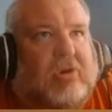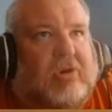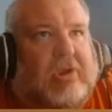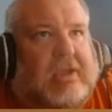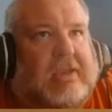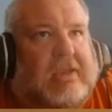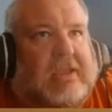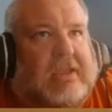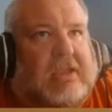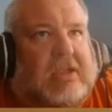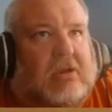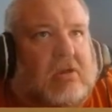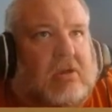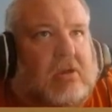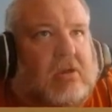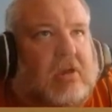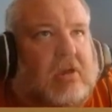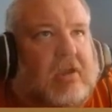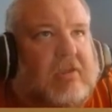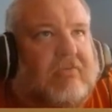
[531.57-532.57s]
in
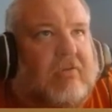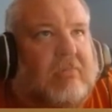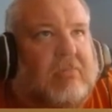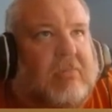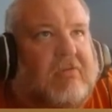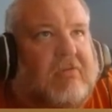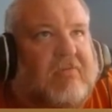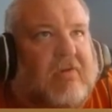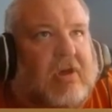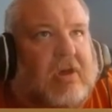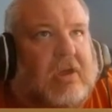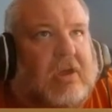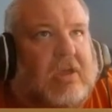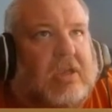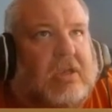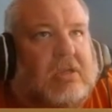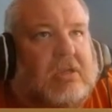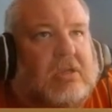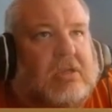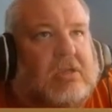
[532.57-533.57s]
here. It's going to be
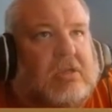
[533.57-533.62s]
fine.